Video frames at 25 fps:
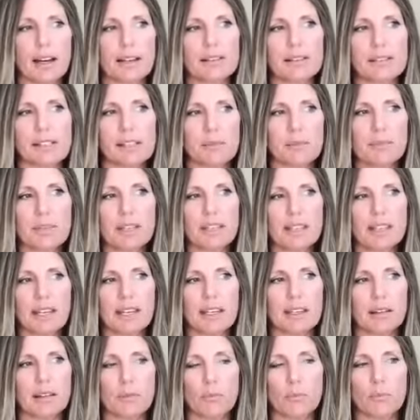something
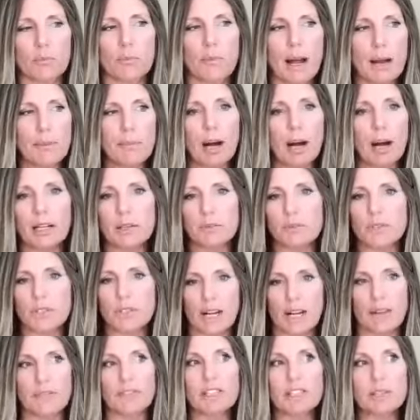that my body was
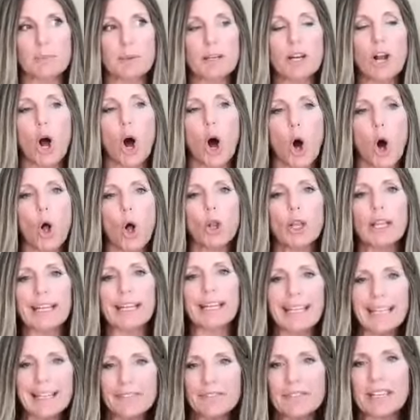going to have to spend all
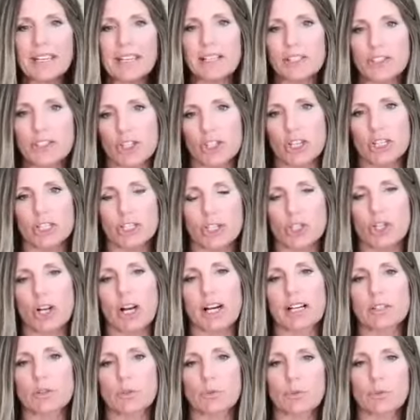evening just
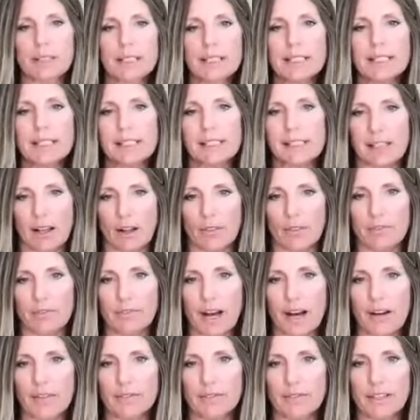trying to rid itself
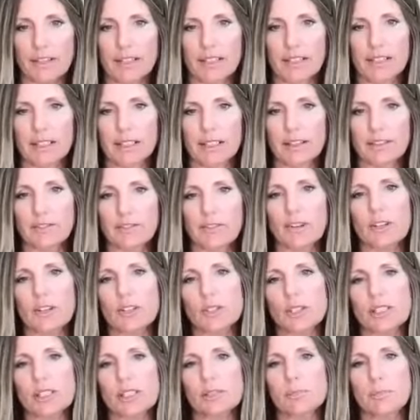of,
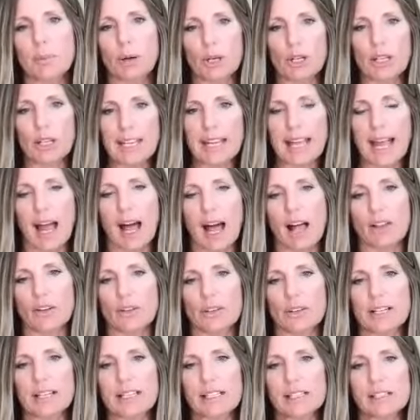versus burning
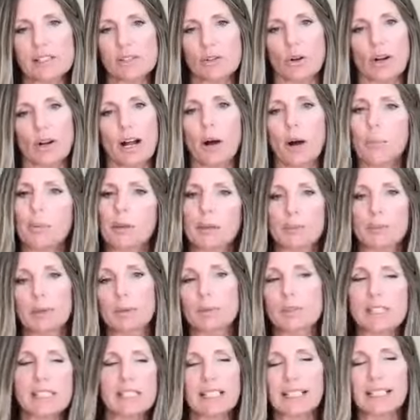calories or helping me
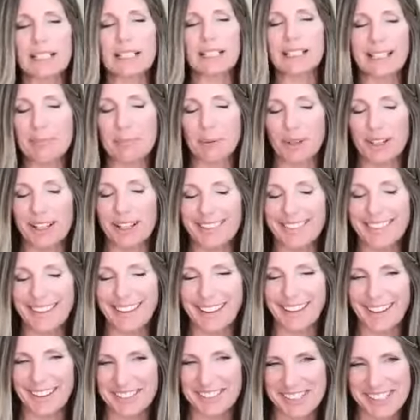with sleep or
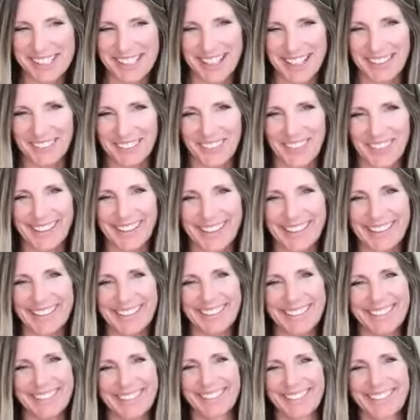anything else that I wanted.
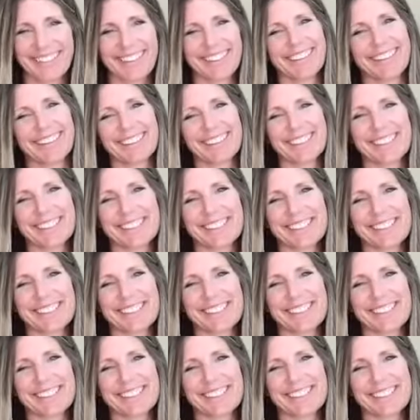Yeah.